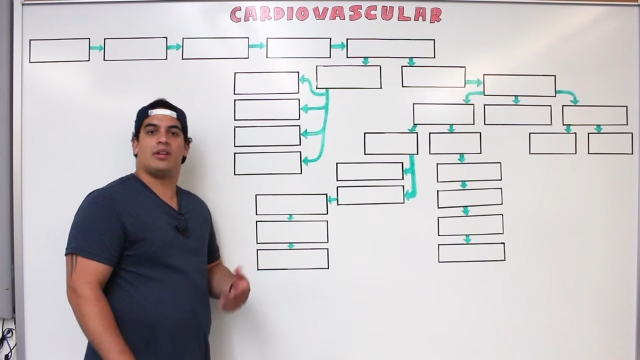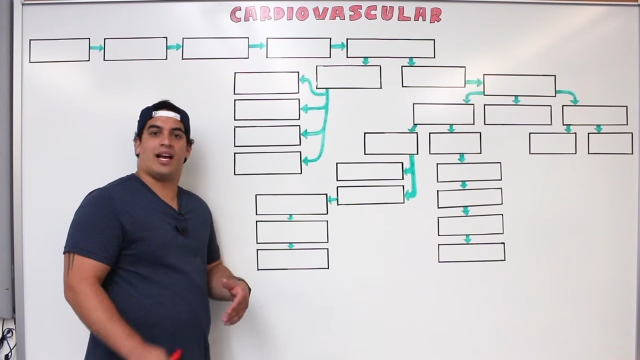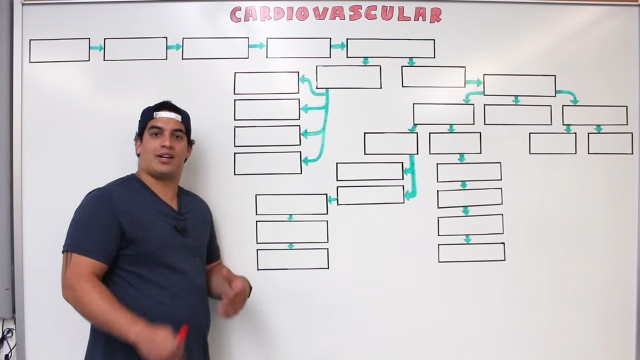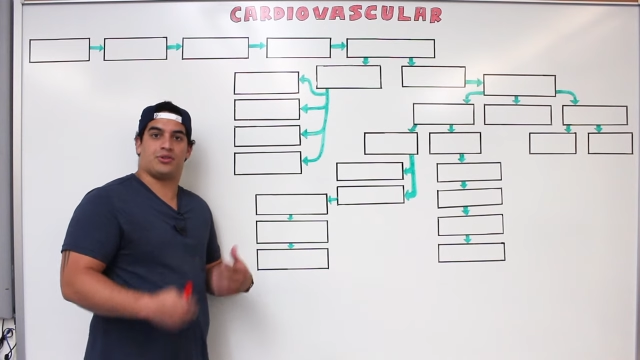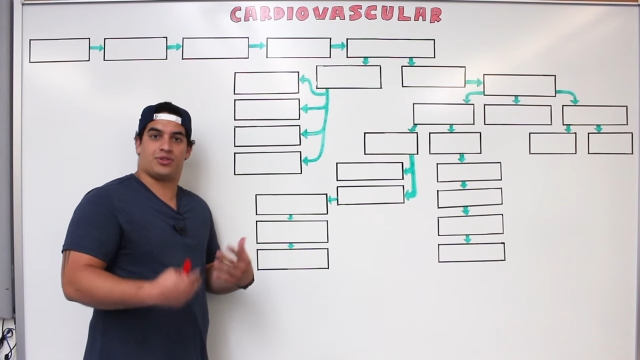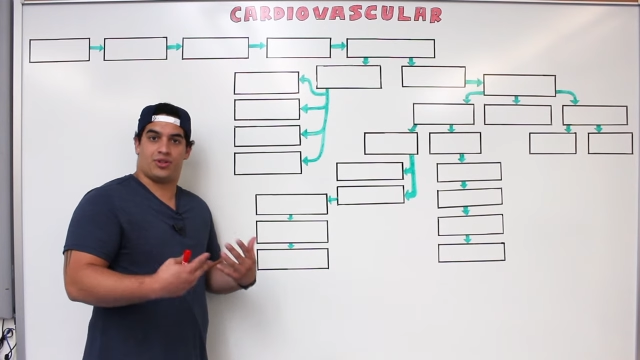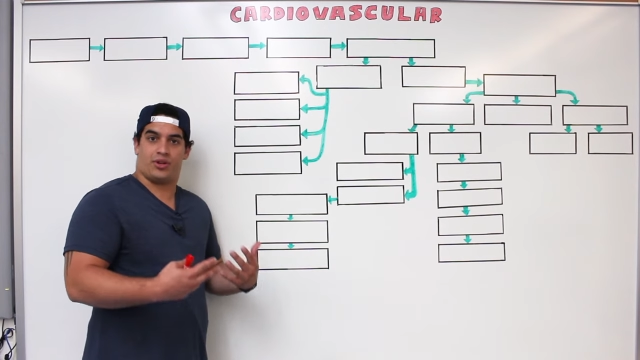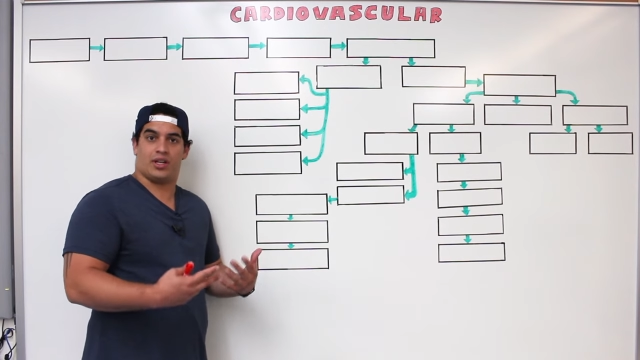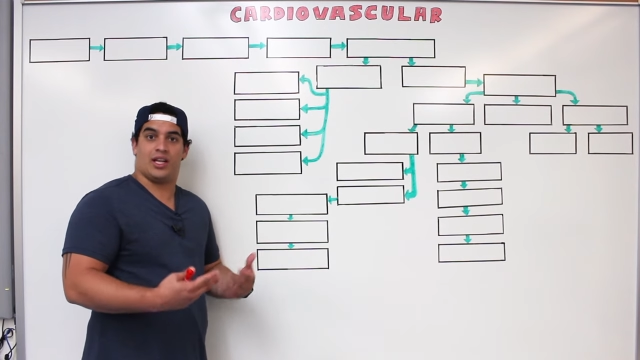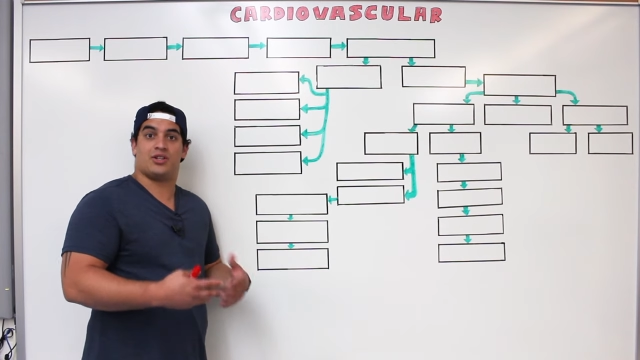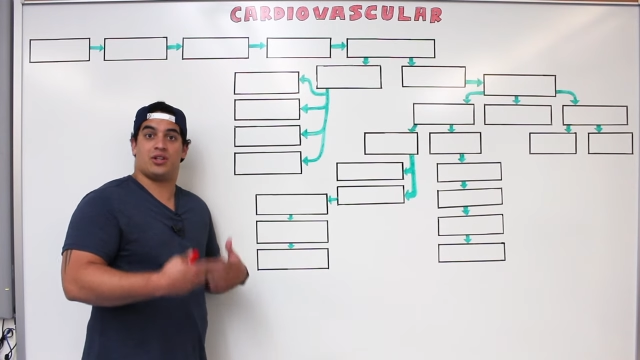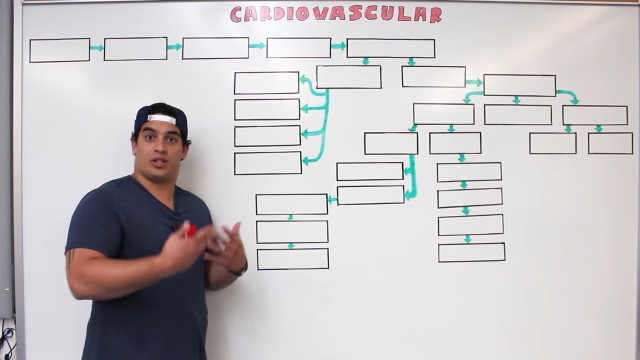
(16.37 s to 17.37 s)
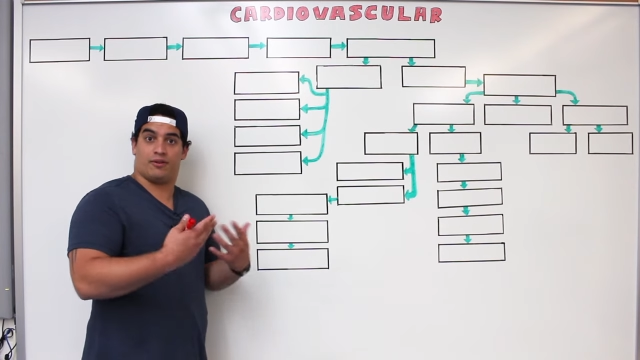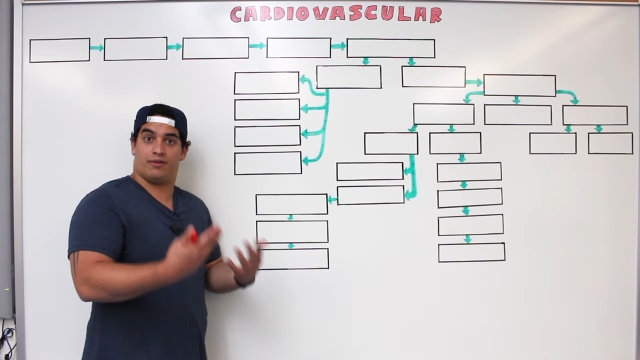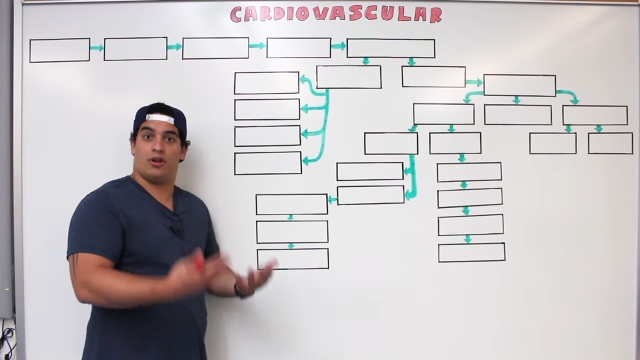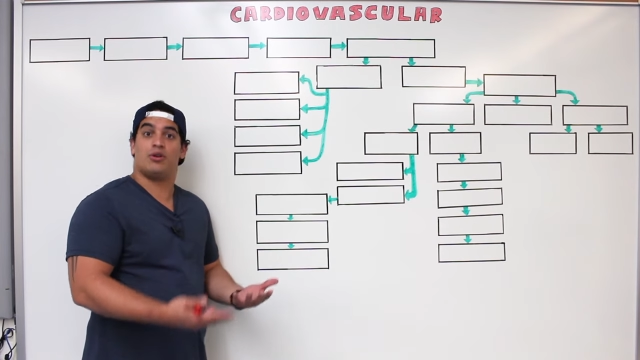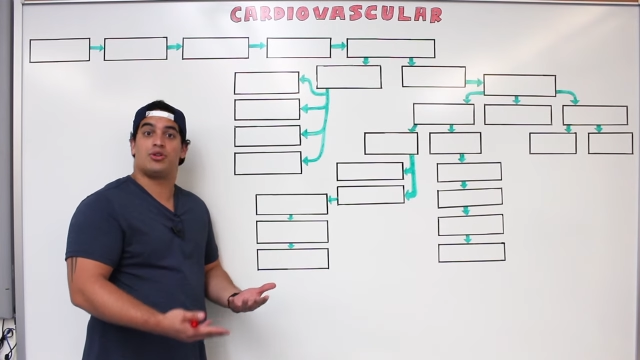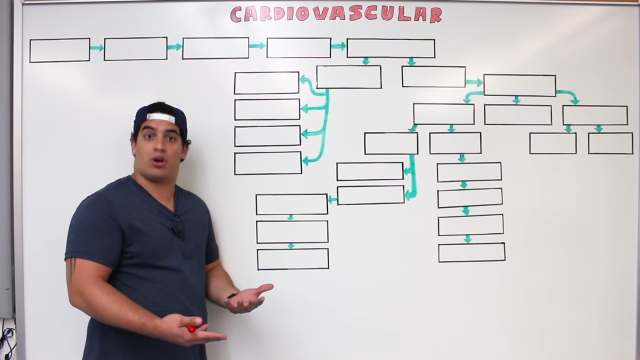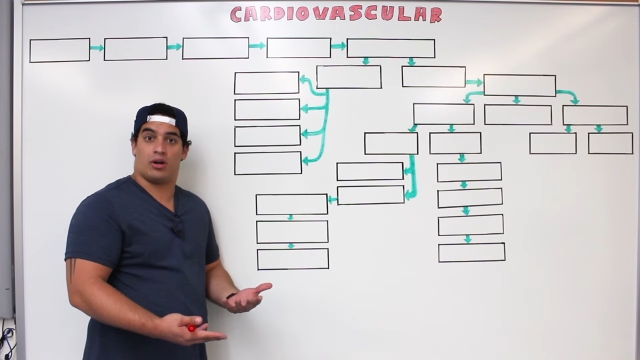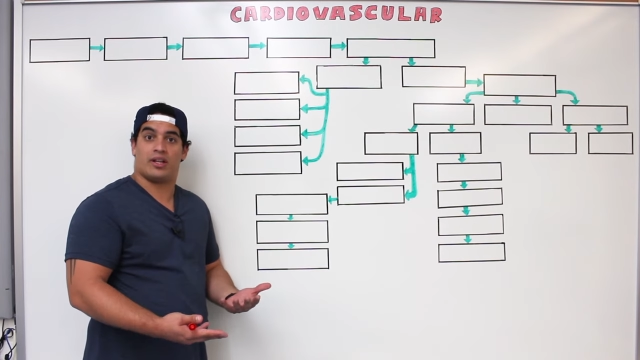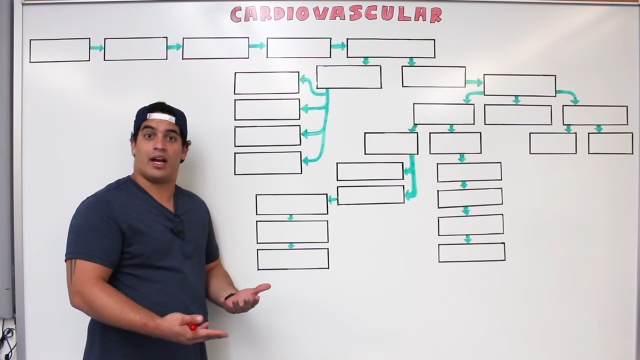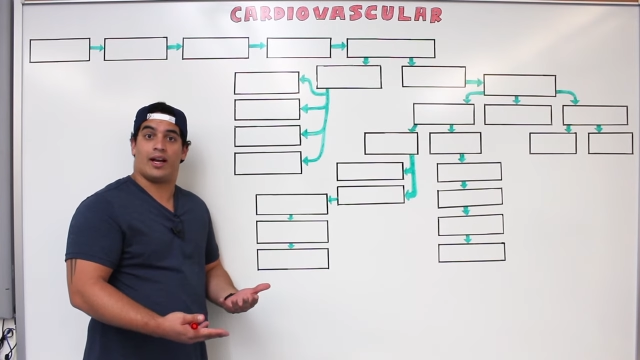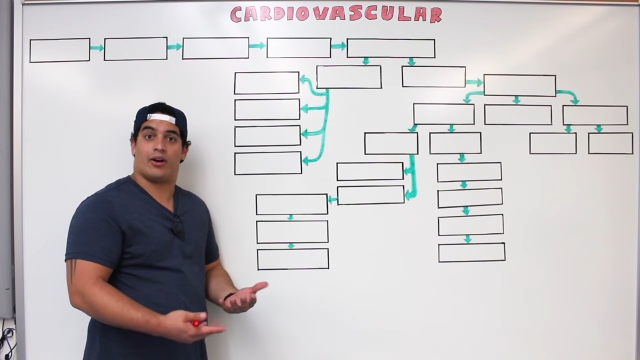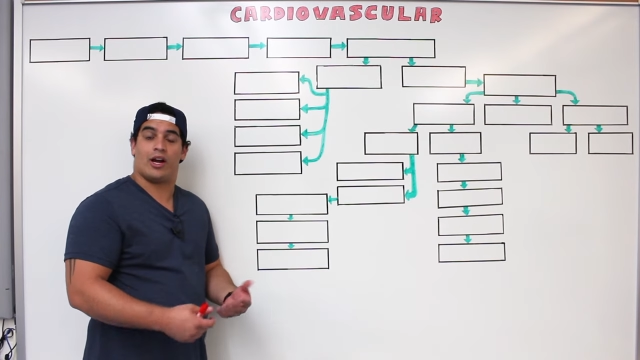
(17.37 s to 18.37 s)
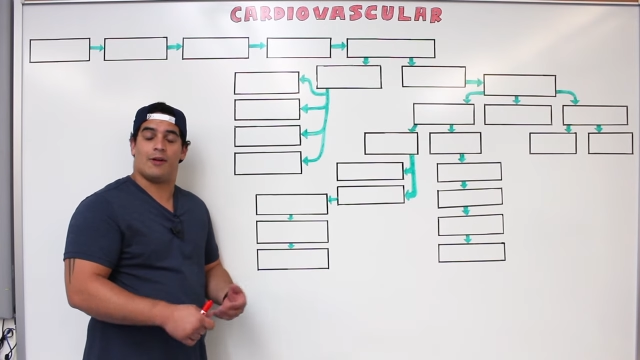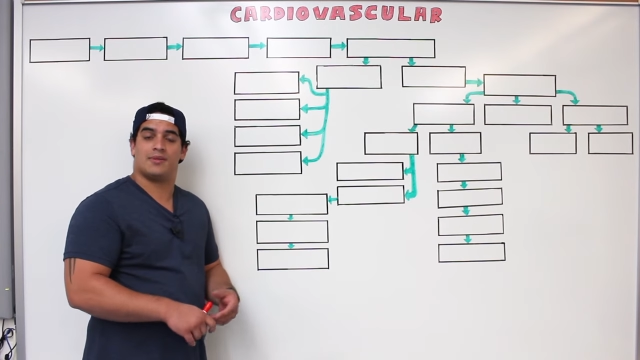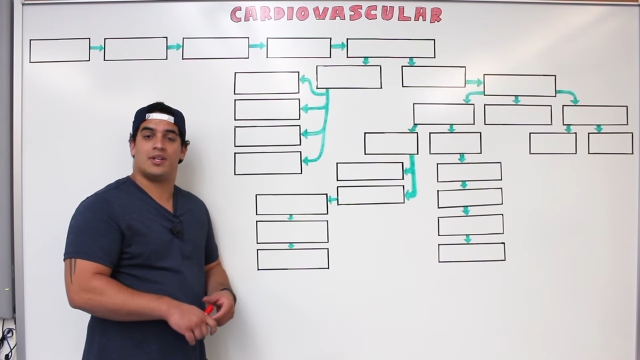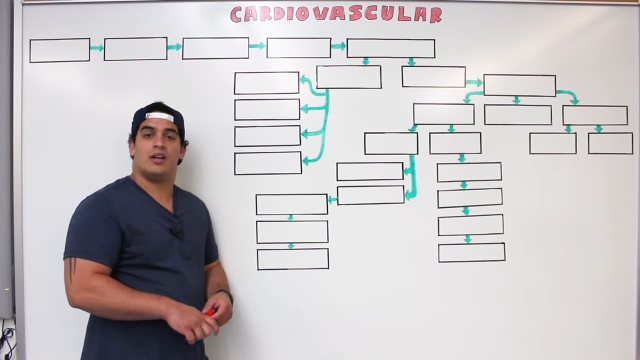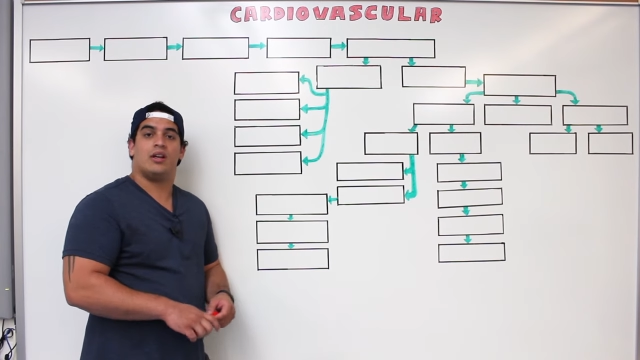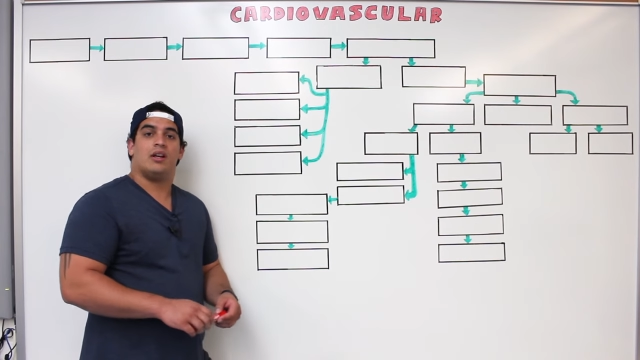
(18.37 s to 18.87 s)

the actual circulation, like the flow chart diagrams